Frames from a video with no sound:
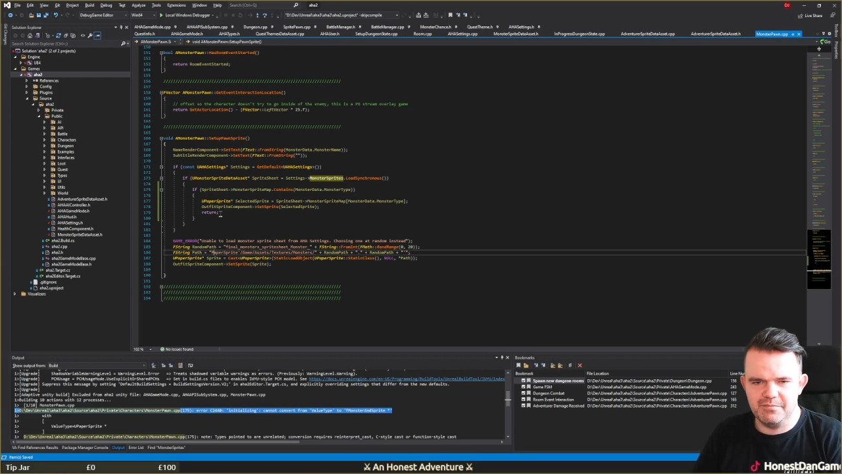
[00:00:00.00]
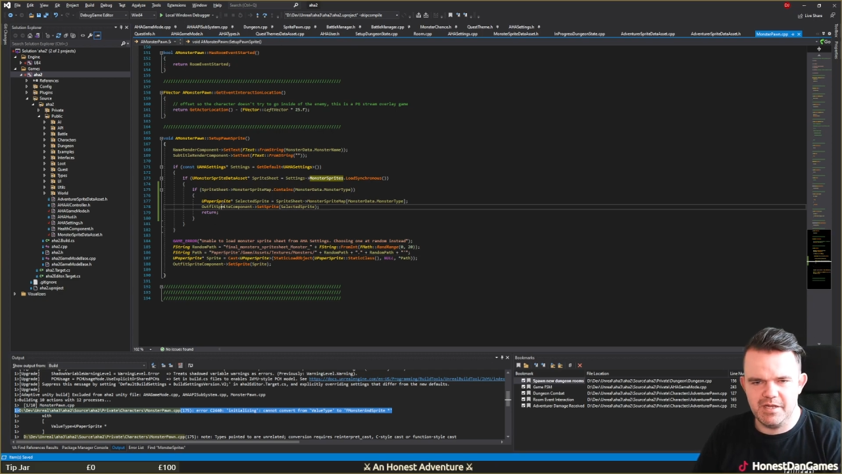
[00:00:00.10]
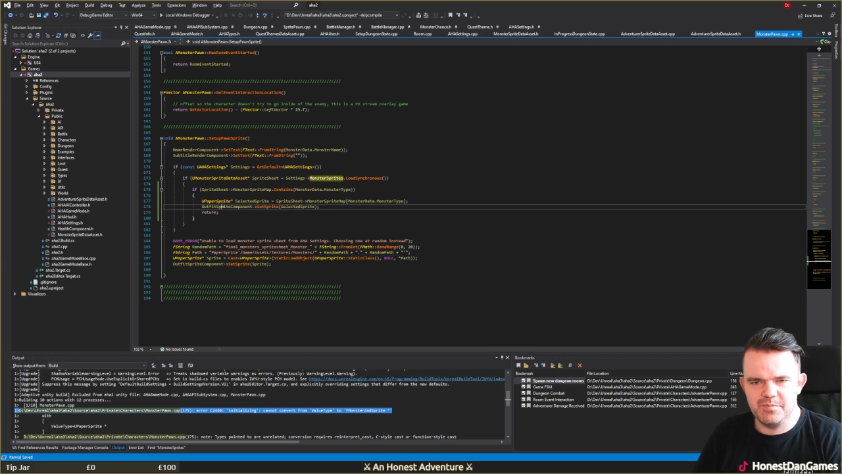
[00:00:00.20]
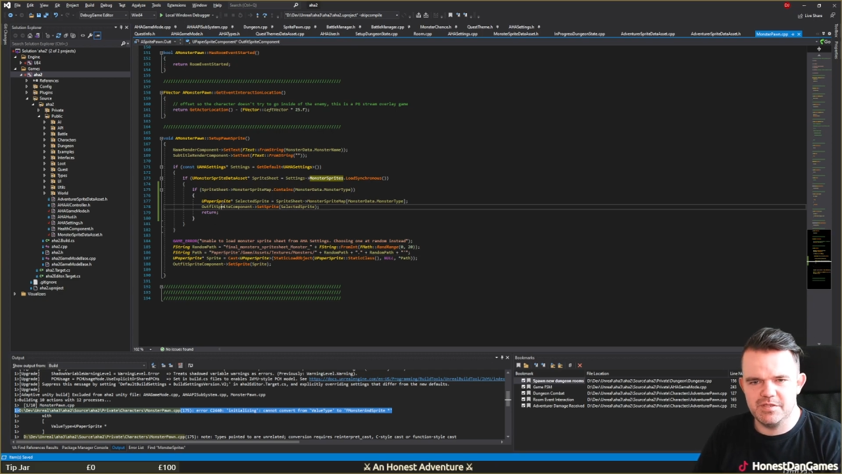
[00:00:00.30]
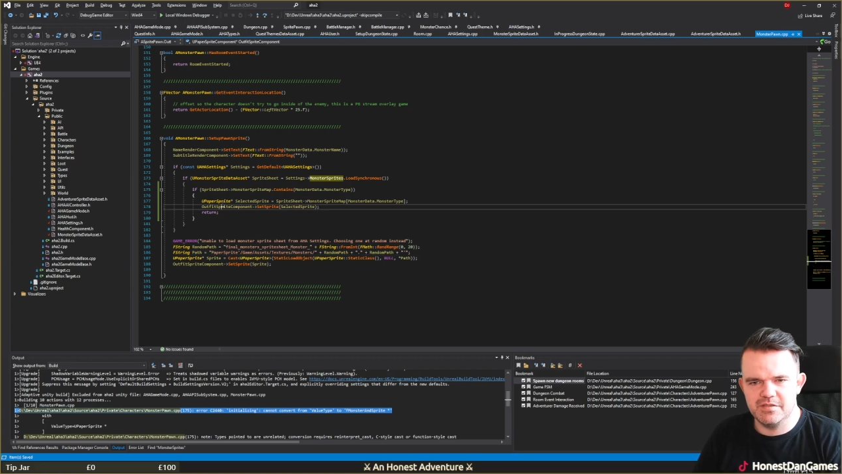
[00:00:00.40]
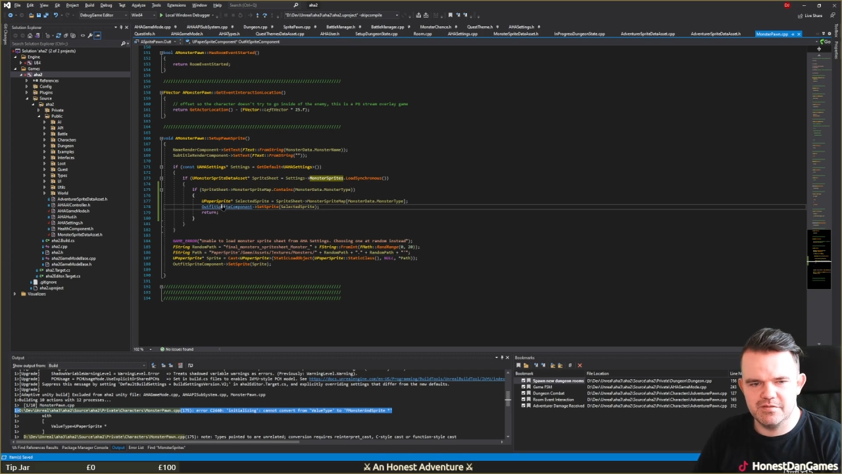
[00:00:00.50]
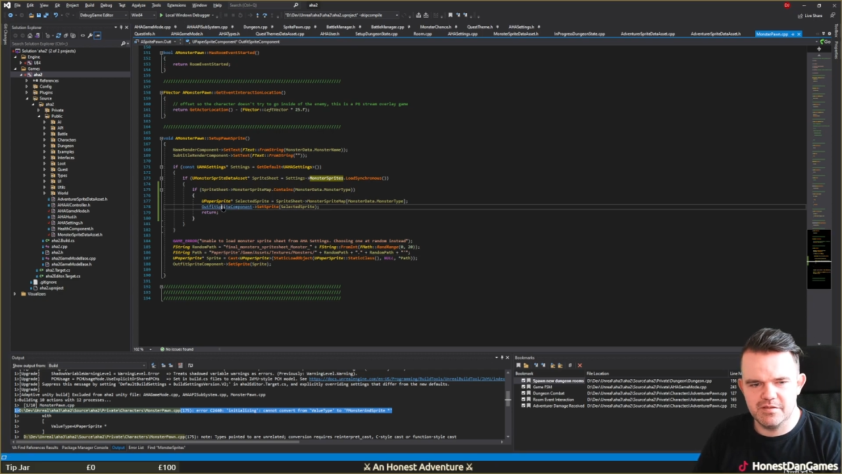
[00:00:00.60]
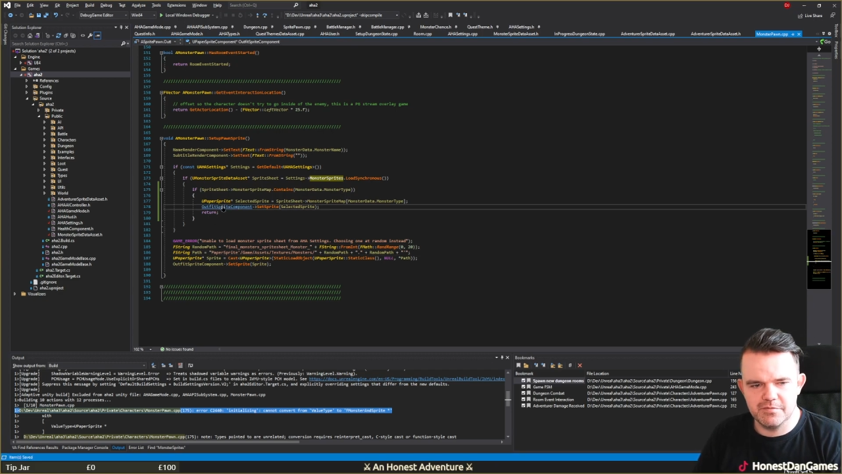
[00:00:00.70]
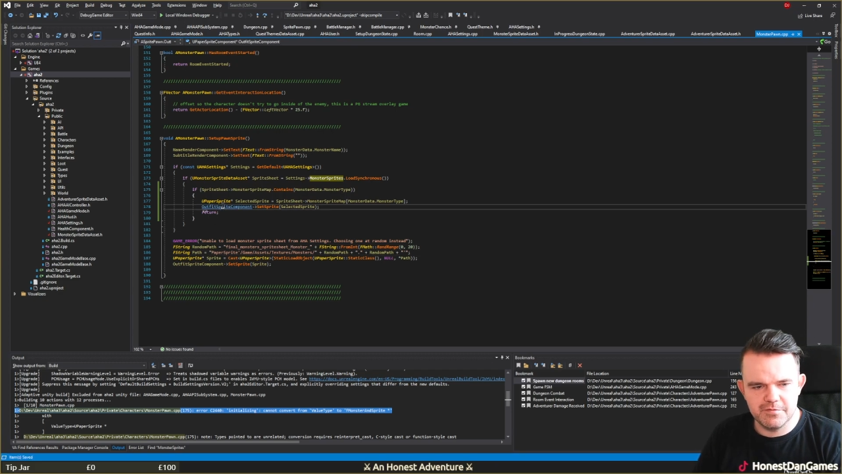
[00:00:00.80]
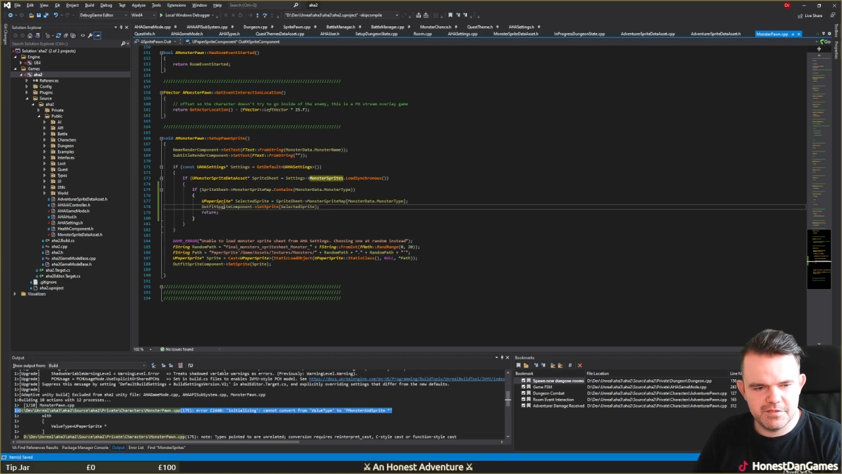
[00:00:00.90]
happy to
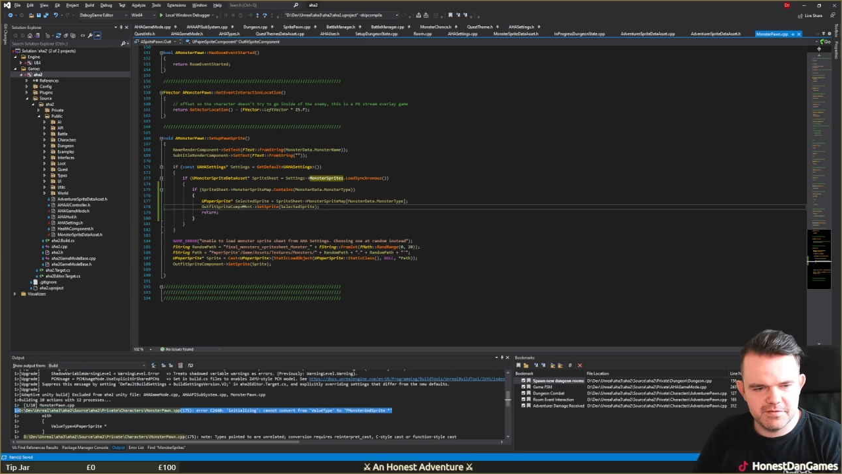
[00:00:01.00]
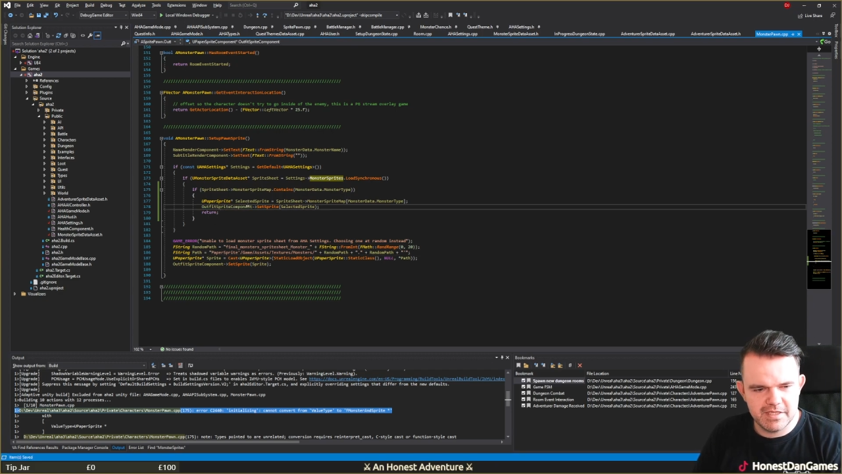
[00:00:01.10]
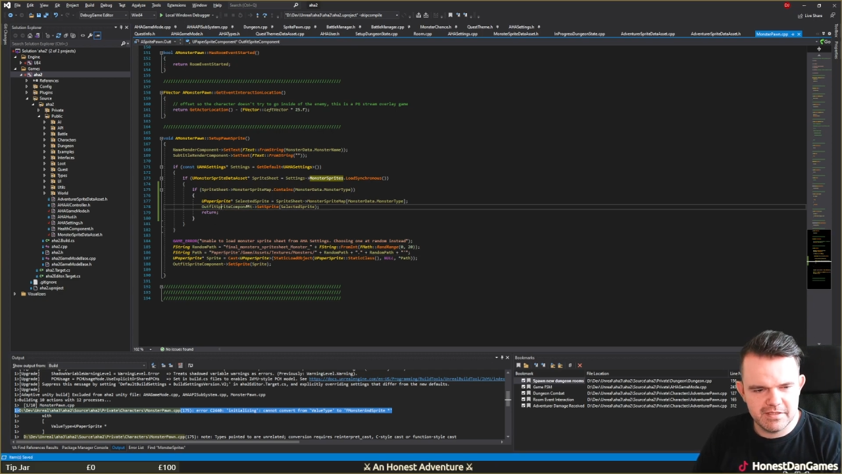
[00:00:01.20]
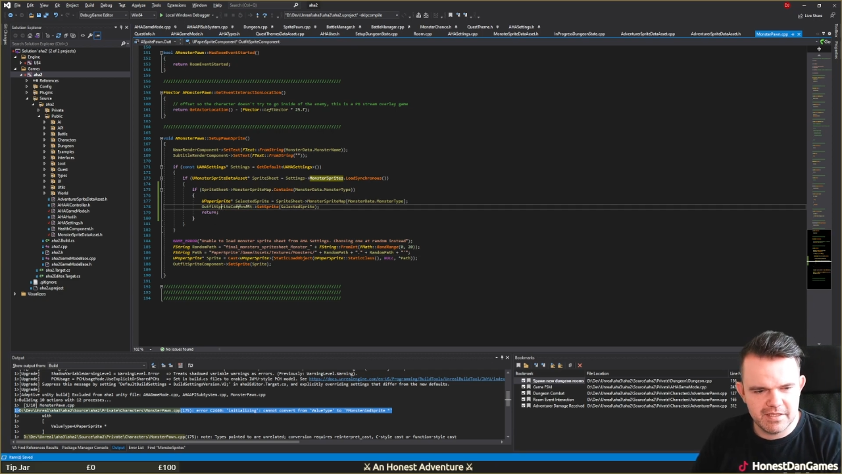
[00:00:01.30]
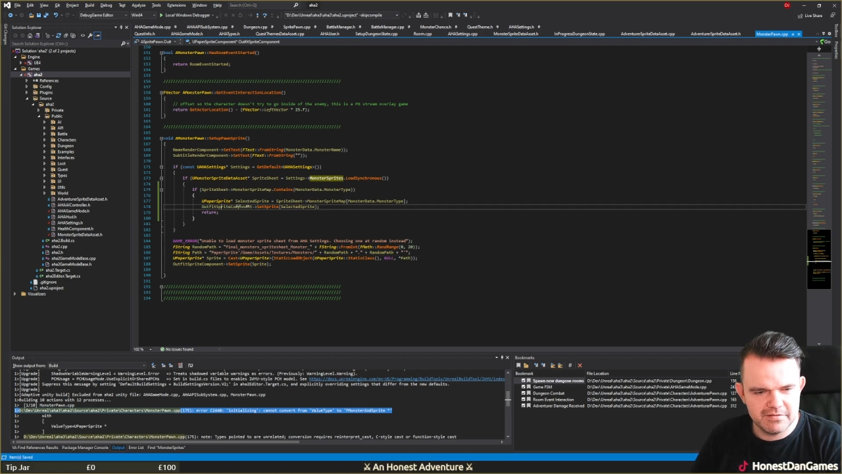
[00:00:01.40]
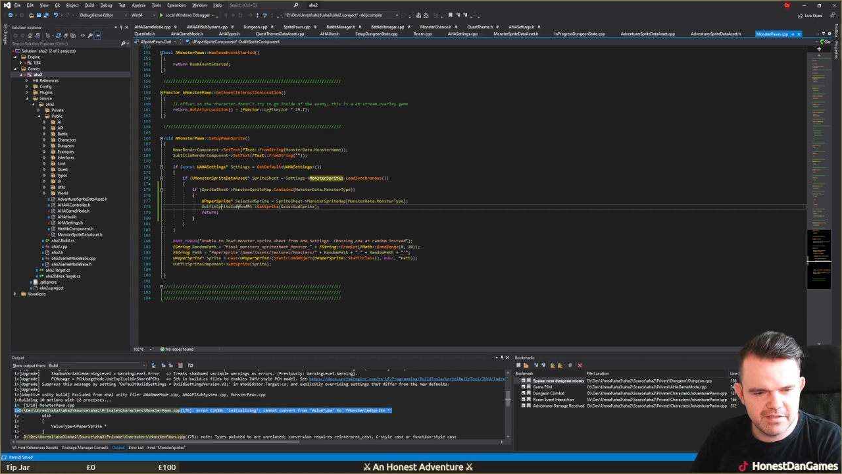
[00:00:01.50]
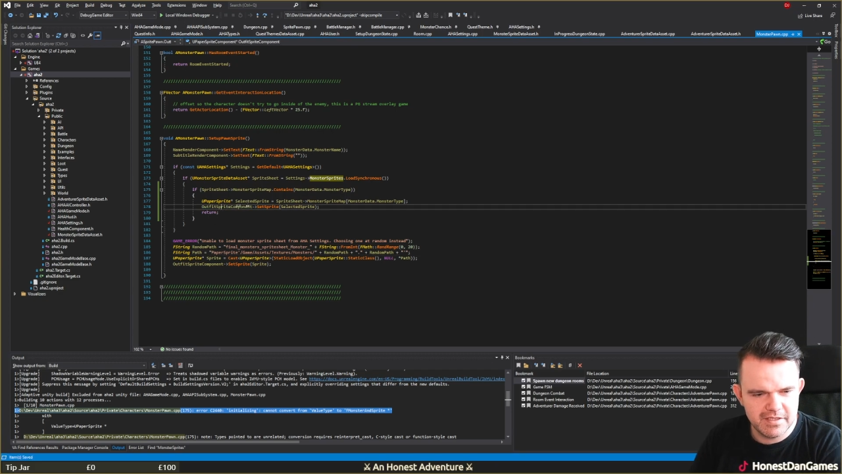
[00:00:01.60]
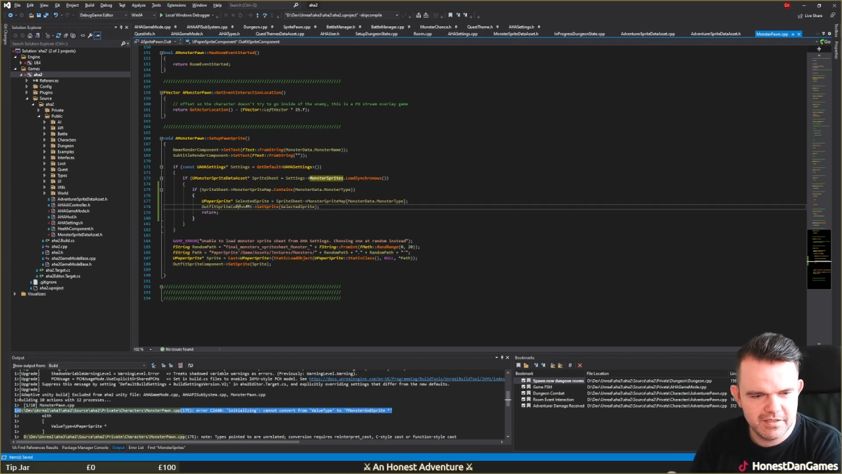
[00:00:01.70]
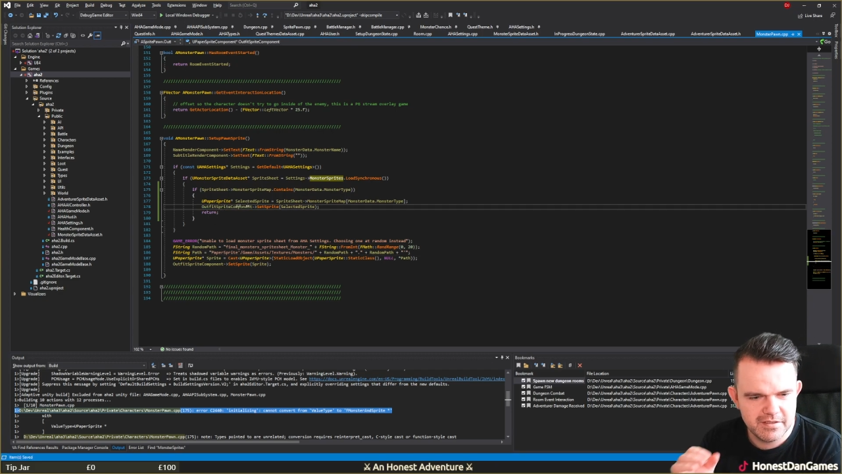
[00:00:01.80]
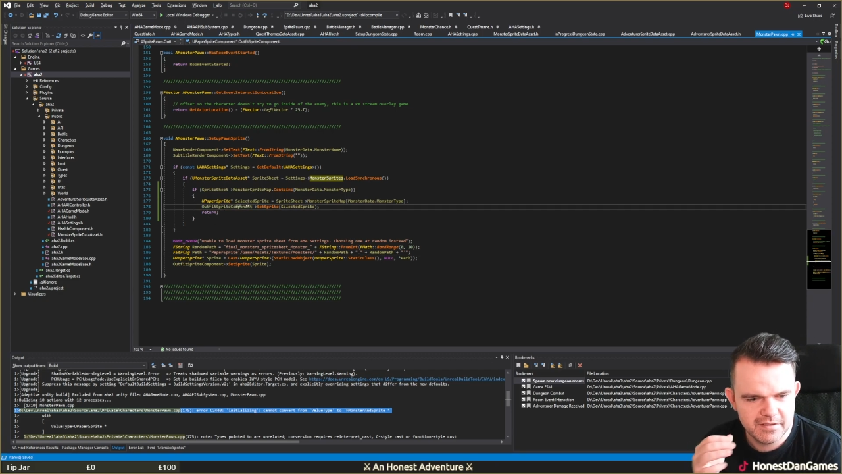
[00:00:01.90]
kind of reduce that data there.